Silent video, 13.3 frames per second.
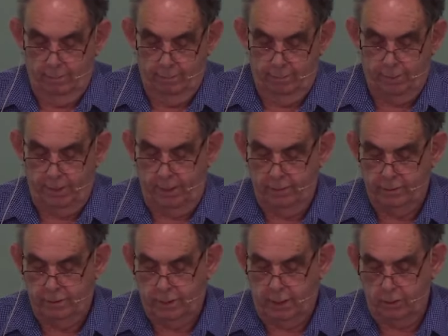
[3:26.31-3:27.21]
putting his
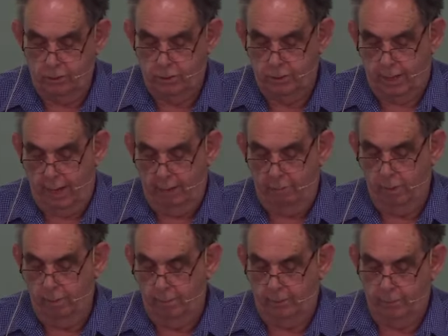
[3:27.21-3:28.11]
attention to how
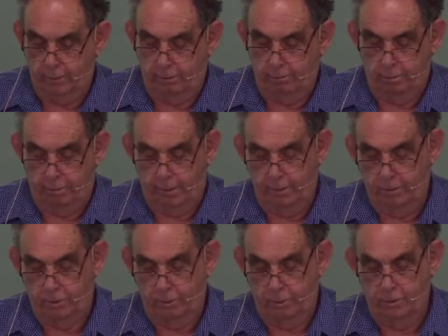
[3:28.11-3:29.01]
women would approach
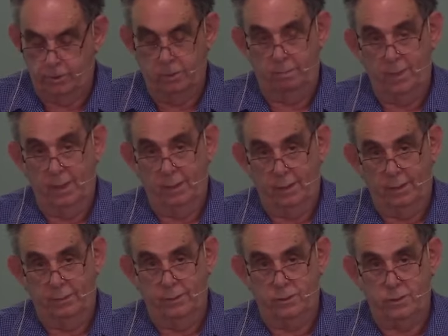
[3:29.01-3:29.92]
worship in
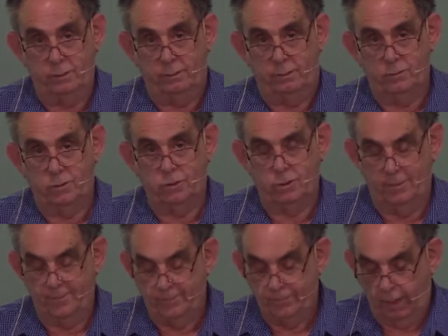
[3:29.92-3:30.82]
the church.
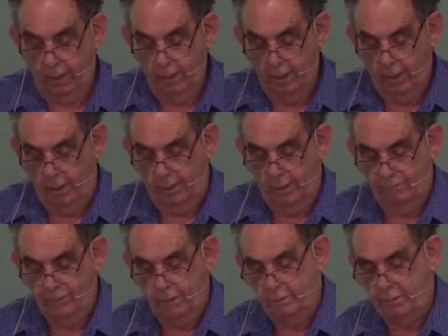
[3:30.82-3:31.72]
And I've
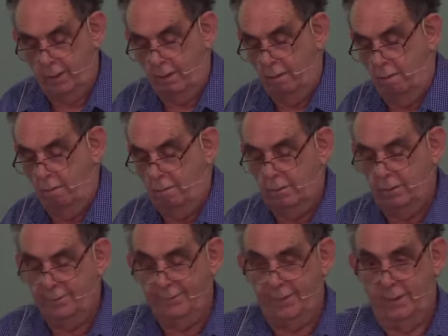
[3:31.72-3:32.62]
looked at all
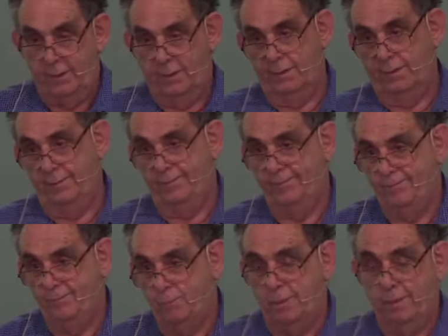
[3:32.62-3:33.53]
of the
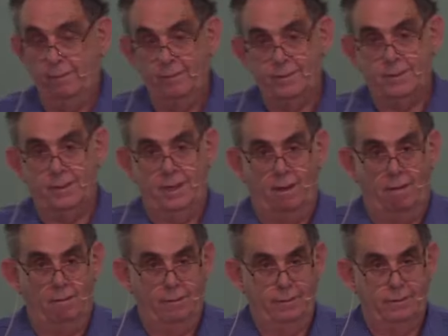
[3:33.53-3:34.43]
pros and
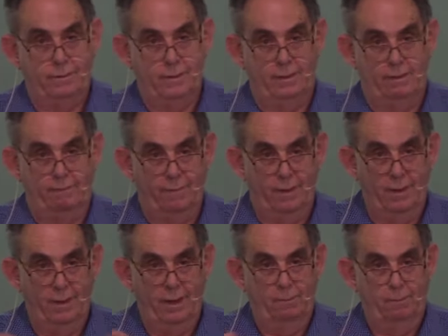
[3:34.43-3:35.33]
cons that have
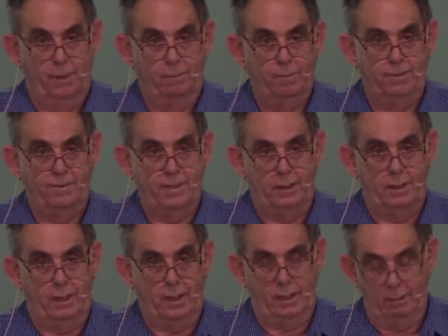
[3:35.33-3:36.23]
been presented
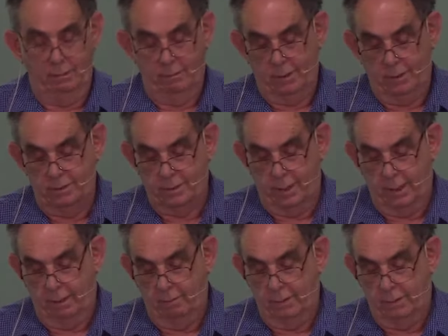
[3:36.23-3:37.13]
here, and they're
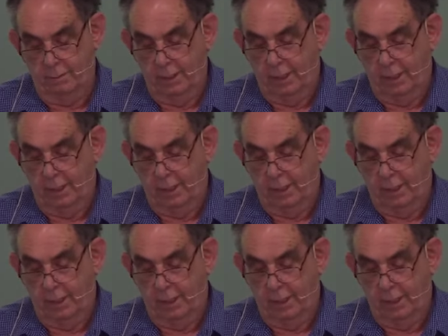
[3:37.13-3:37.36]
saying, well,